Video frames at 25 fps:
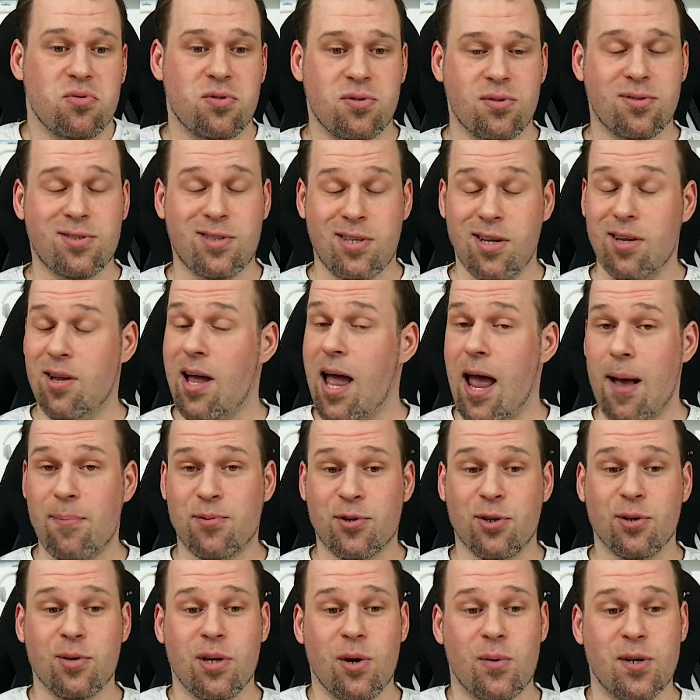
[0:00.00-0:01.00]
still
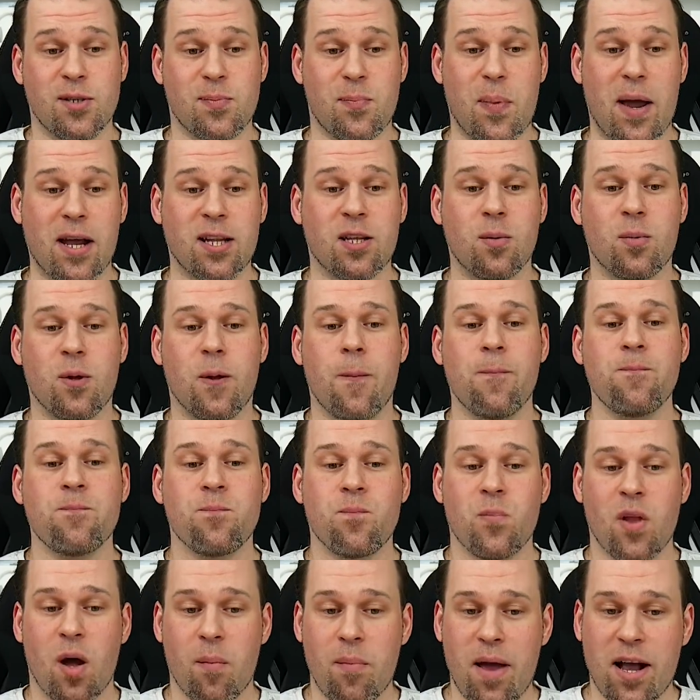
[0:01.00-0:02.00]
absolutely respectable.
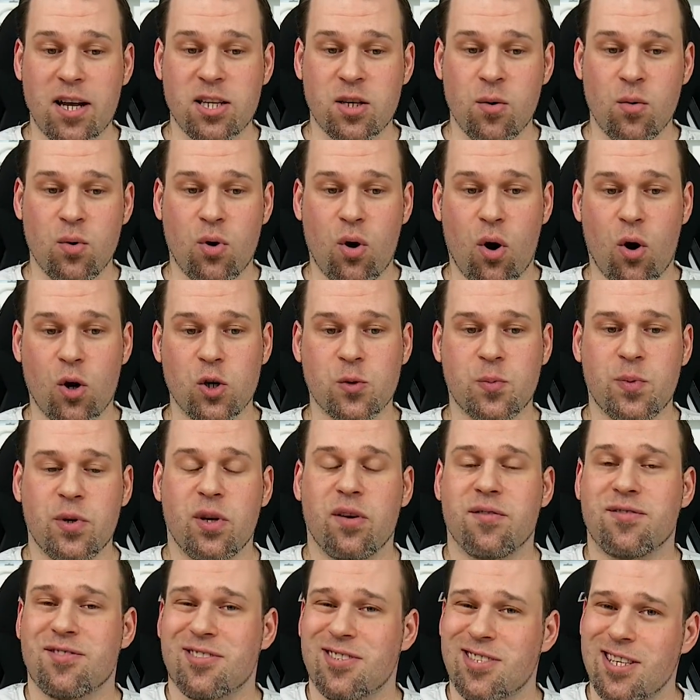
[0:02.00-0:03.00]
A maximum core
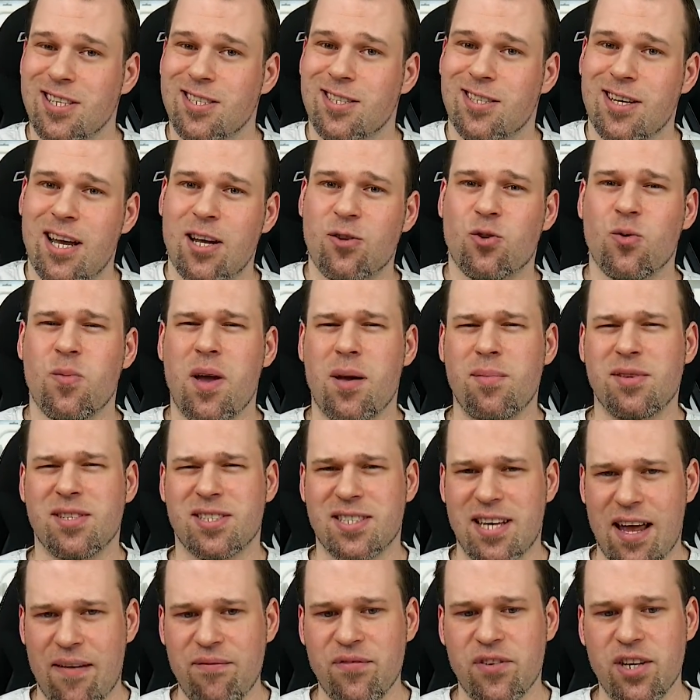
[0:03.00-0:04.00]
speed of 68 to maybe
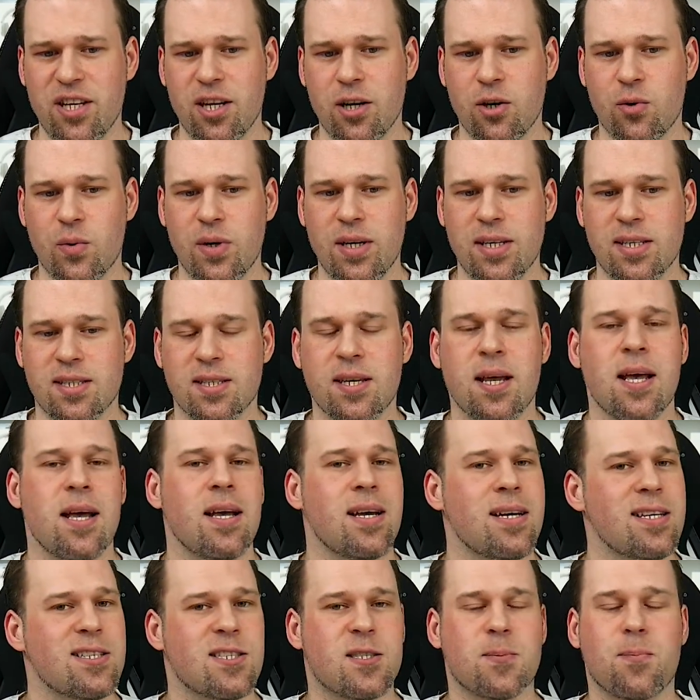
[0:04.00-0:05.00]
70 degrees.
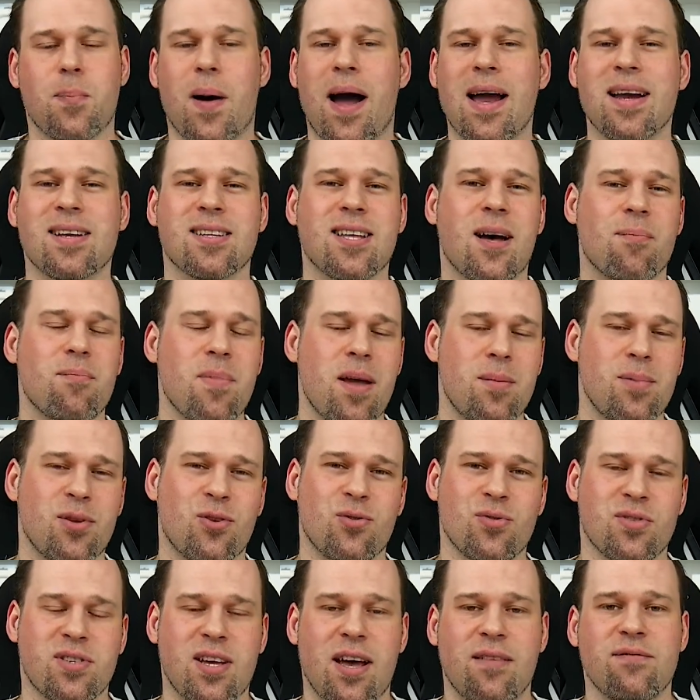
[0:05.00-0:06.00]
It spiked up
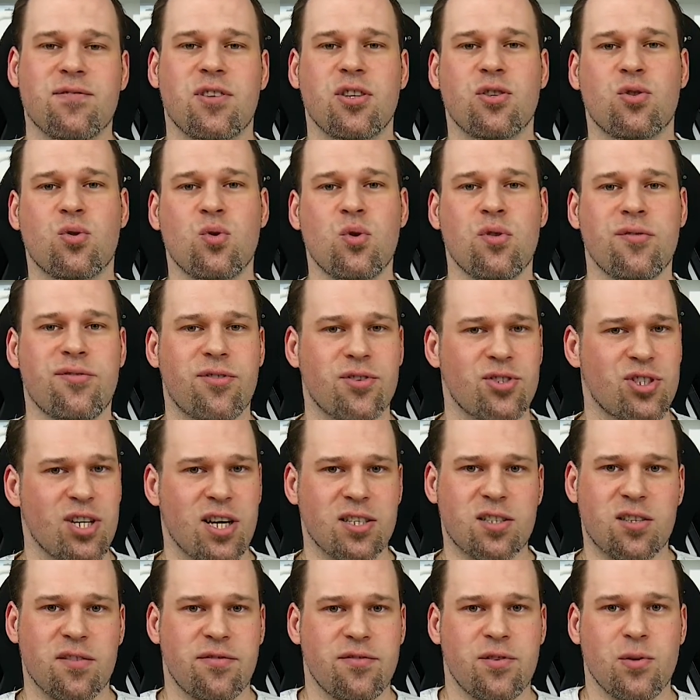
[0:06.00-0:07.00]
maybe to 72 for
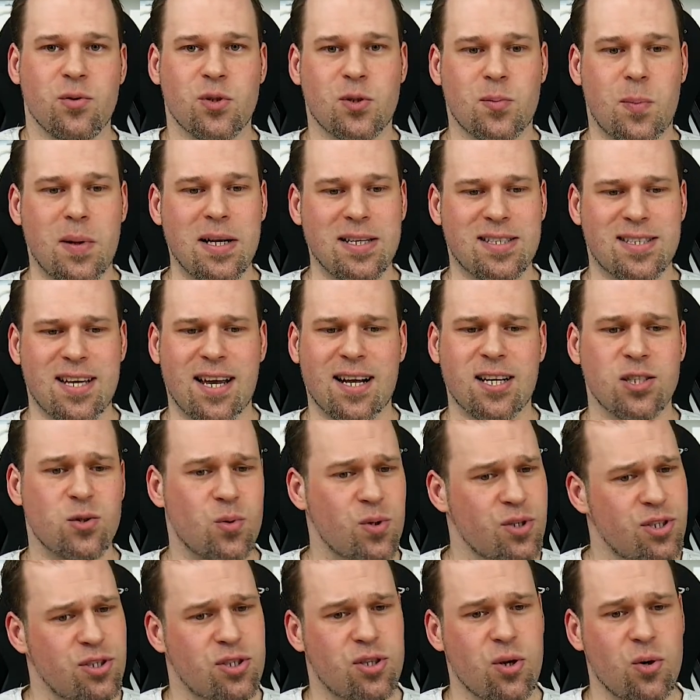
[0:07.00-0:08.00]
just a few split
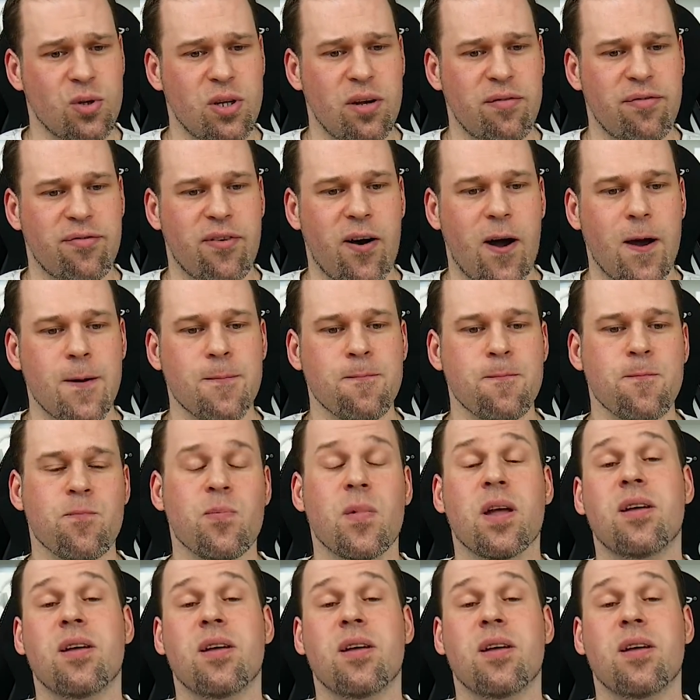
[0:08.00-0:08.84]
seconds, which is totally fine.